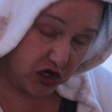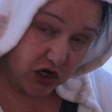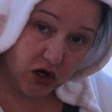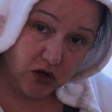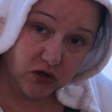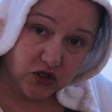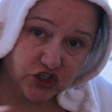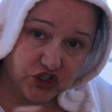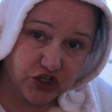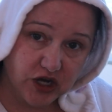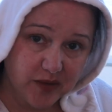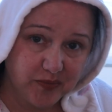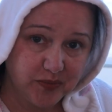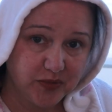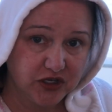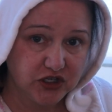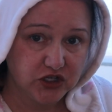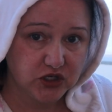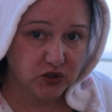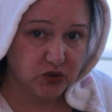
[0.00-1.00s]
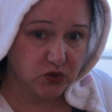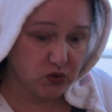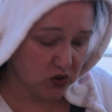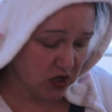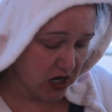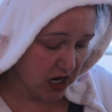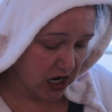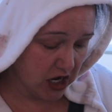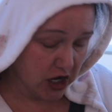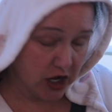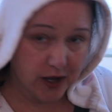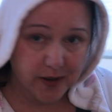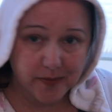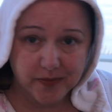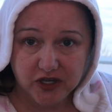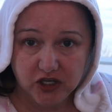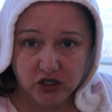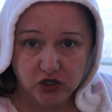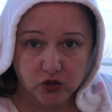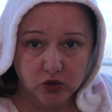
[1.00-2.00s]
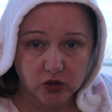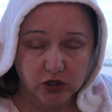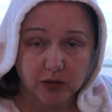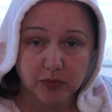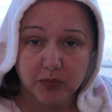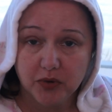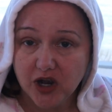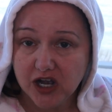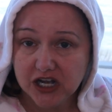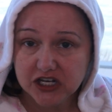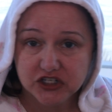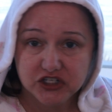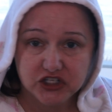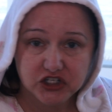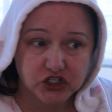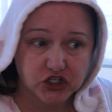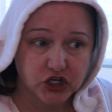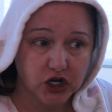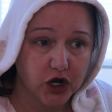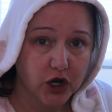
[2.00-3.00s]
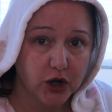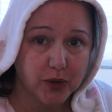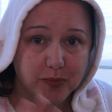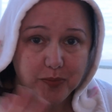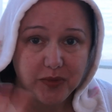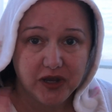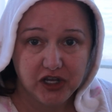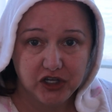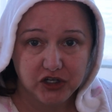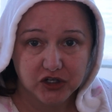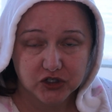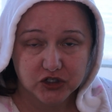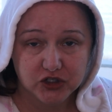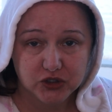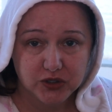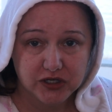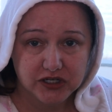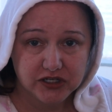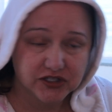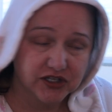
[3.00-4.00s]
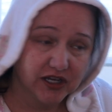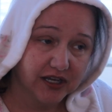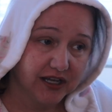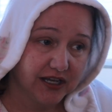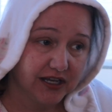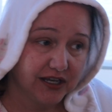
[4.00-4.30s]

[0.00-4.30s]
go jump into your Boxycharm, make your choice,